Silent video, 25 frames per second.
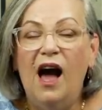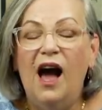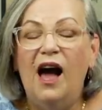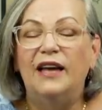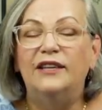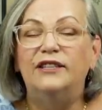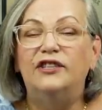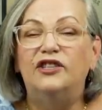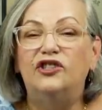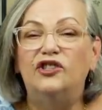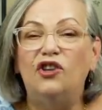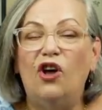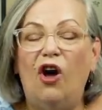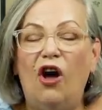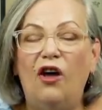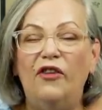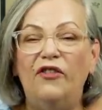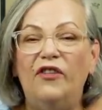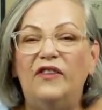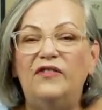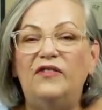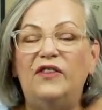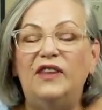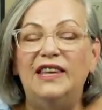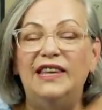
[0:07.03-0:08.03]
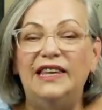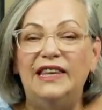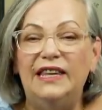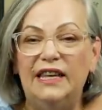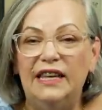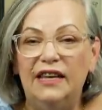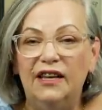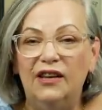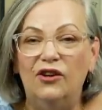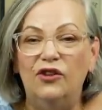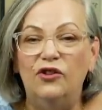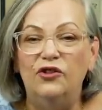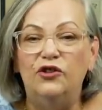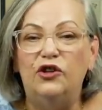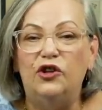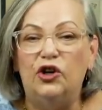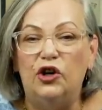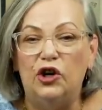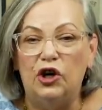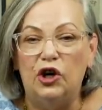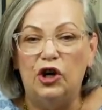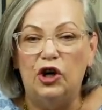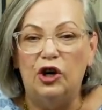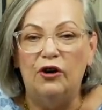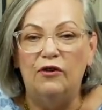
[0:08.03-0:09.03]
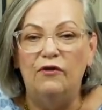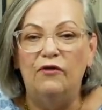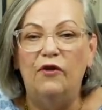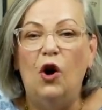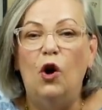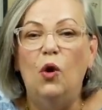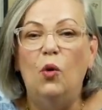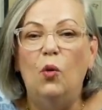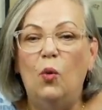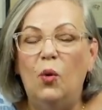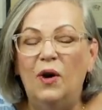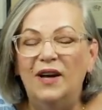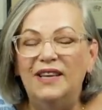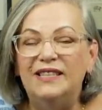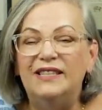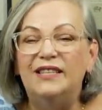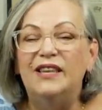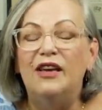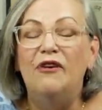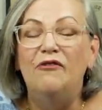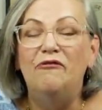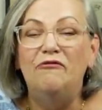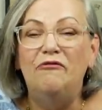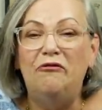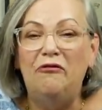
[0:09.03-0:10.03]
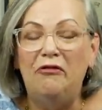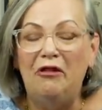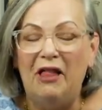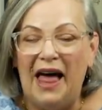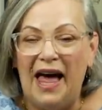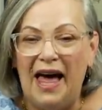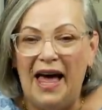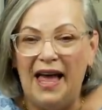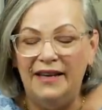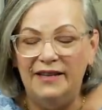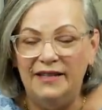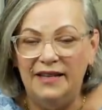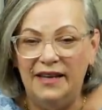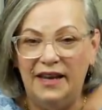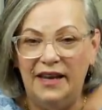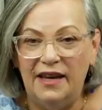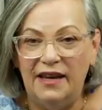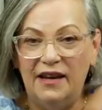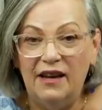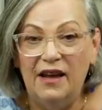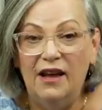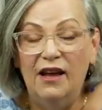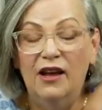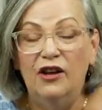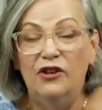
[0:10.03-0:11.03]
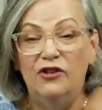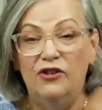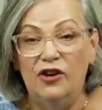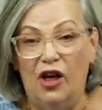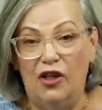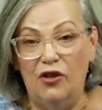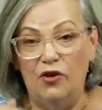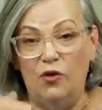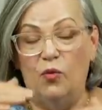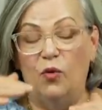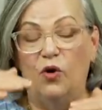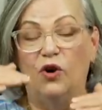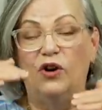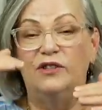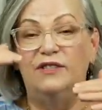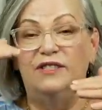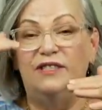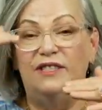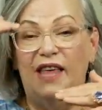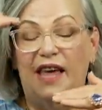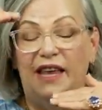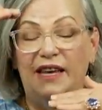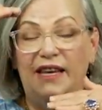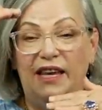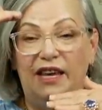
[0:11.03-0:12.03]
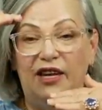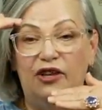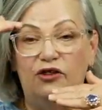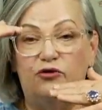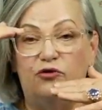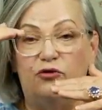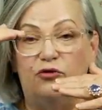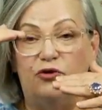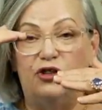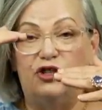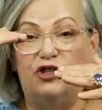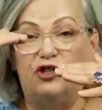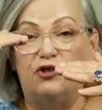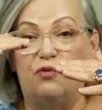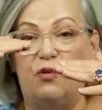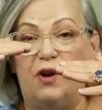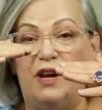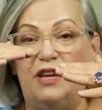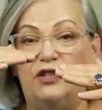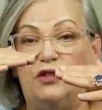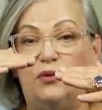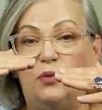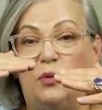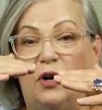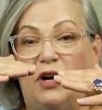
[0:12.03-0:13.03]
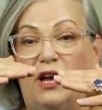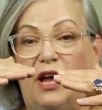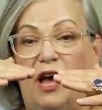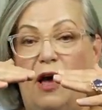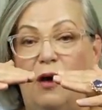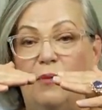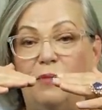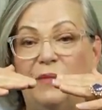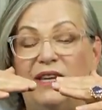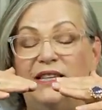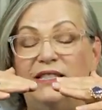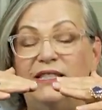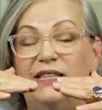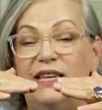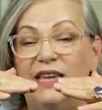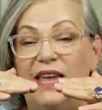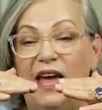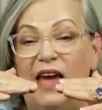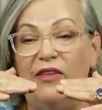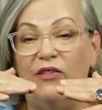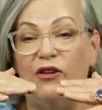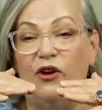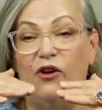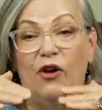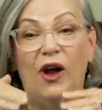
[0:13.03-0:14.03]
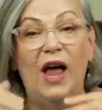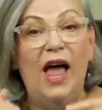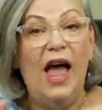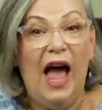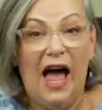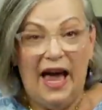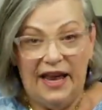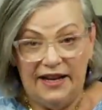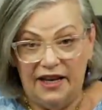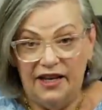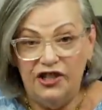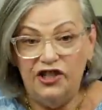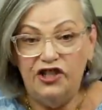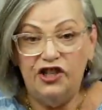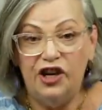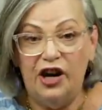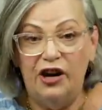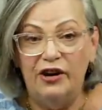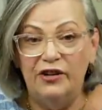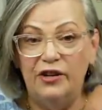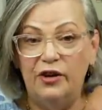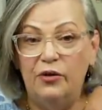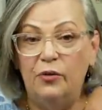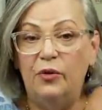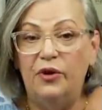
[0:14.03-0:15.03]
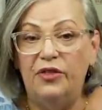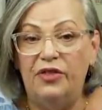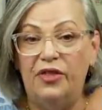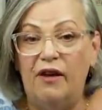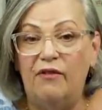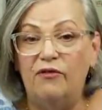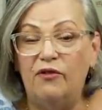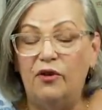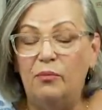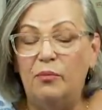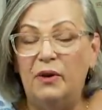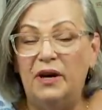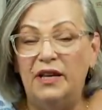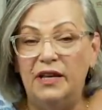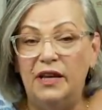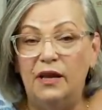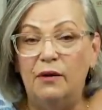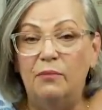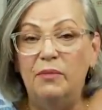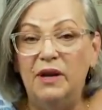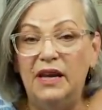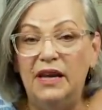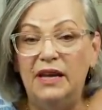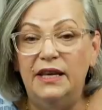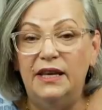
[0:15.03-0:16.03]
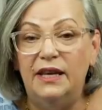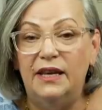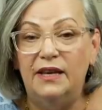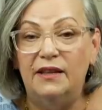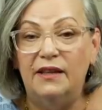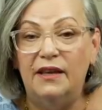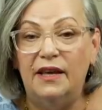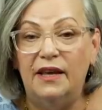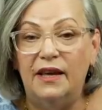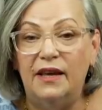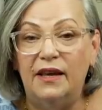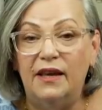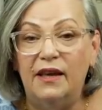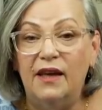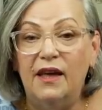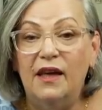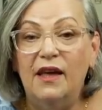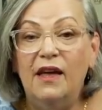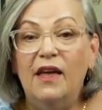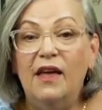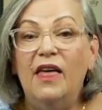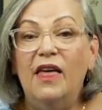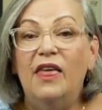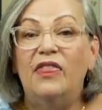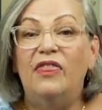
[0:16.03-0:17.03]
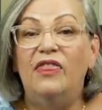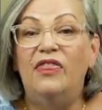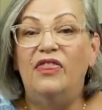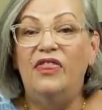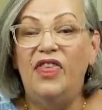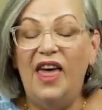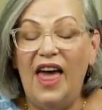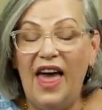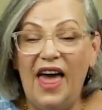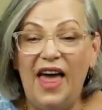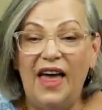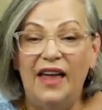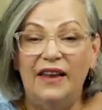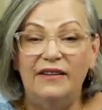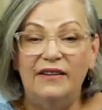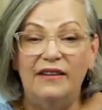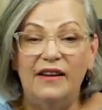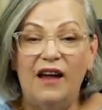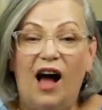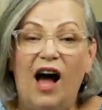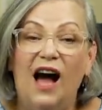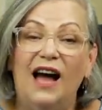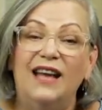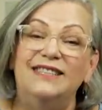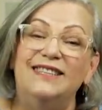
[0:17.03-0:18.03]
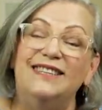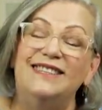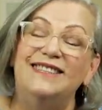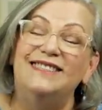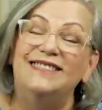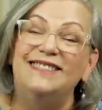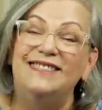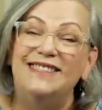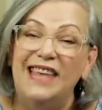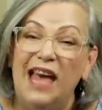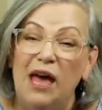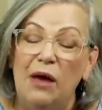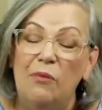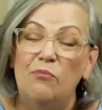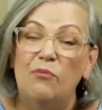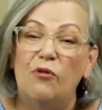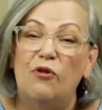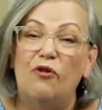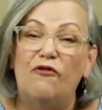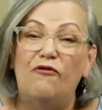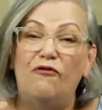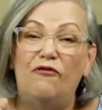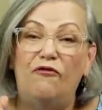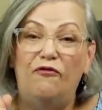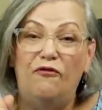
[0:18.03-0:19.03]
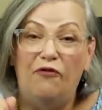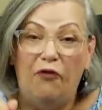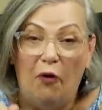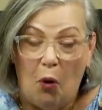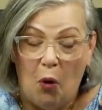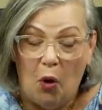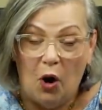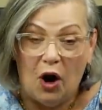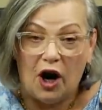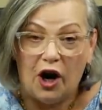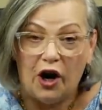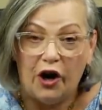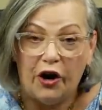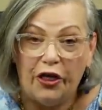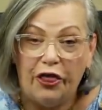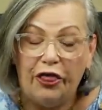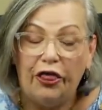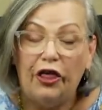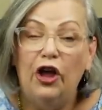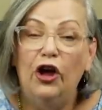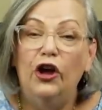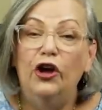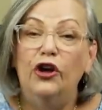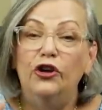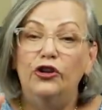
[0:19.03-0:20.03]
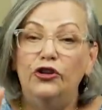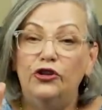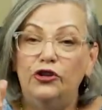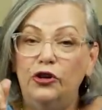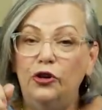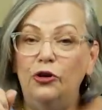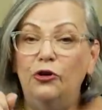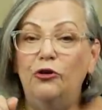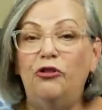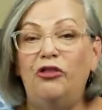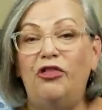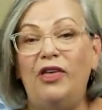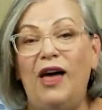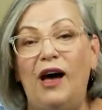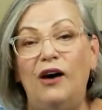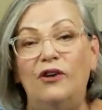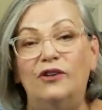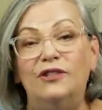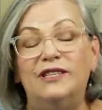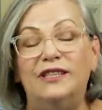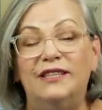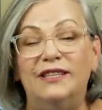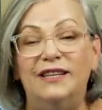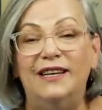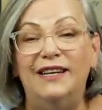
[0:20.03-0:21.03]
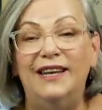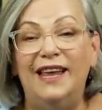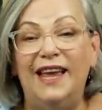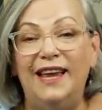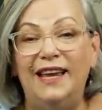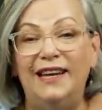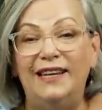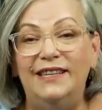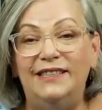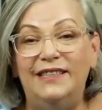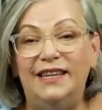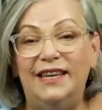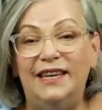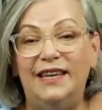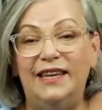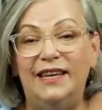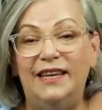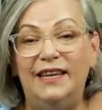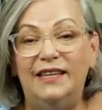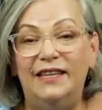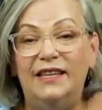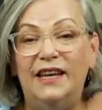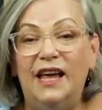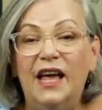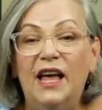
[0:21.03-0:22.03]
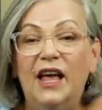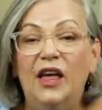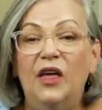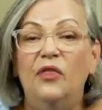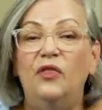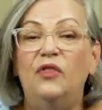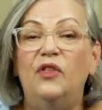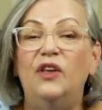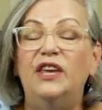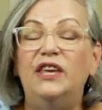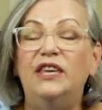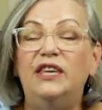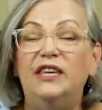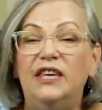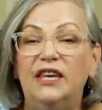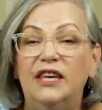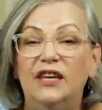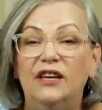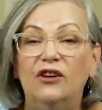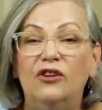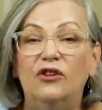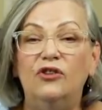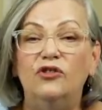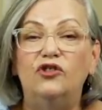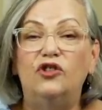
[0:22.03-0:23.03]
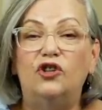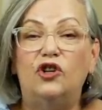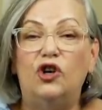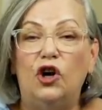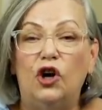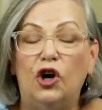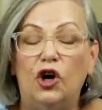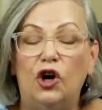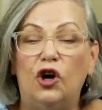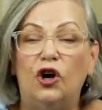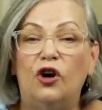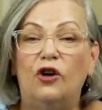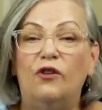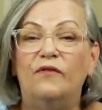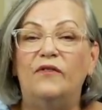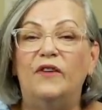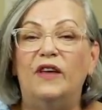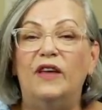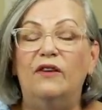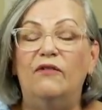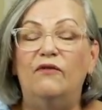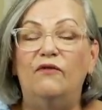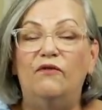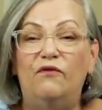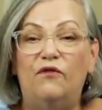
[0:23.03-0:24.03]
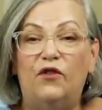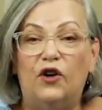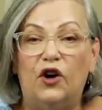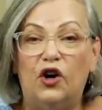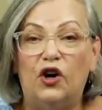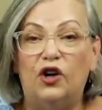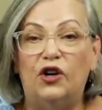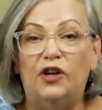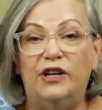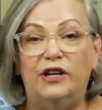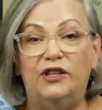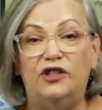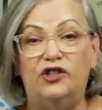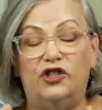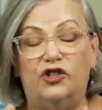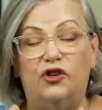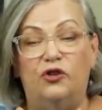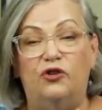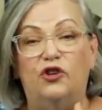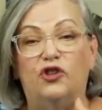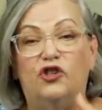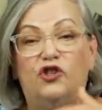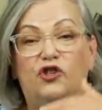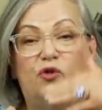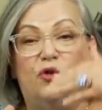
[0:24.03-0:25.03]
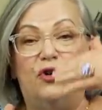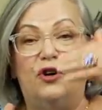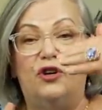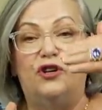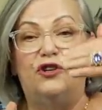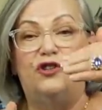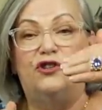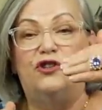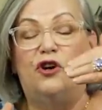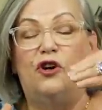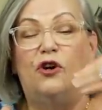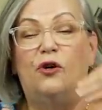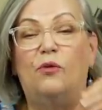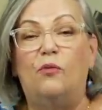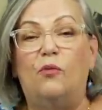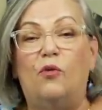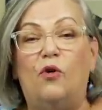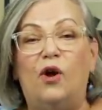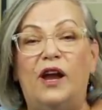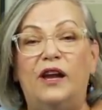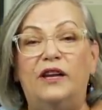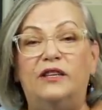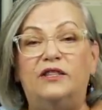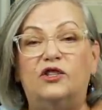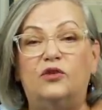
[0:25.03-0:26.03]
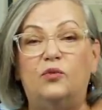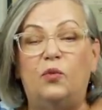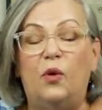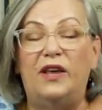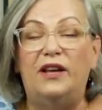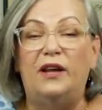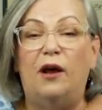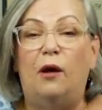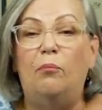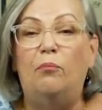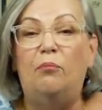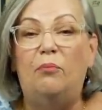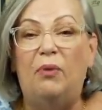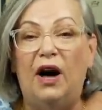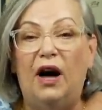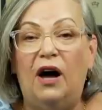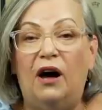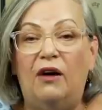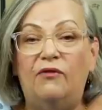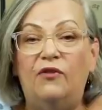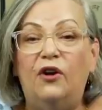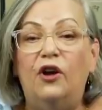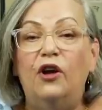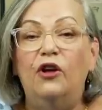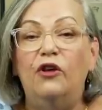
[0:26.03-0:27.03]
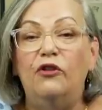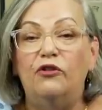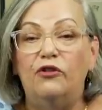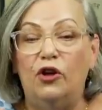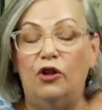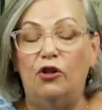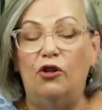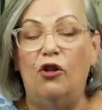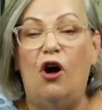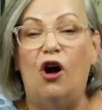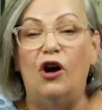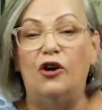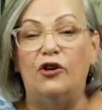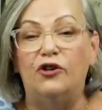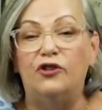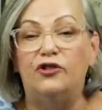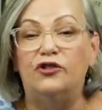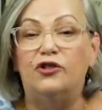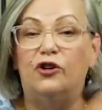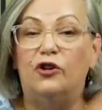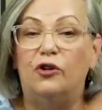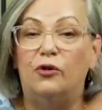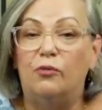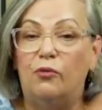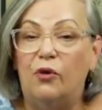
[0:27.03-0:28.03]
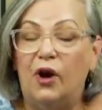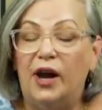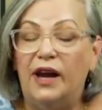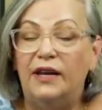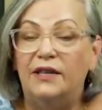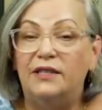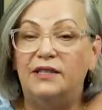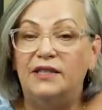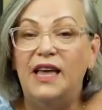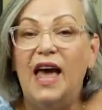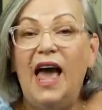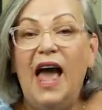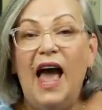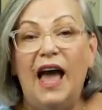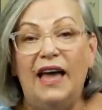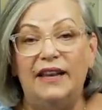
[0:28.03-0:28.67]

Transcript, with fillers: I saw that the yield curve was flattening. In other words, that interest rates were coming together. And I shared it with everybody immediately. Then on December 4th, 2018, the yield curve inverted. So the shorter term rates went above the longer term rates.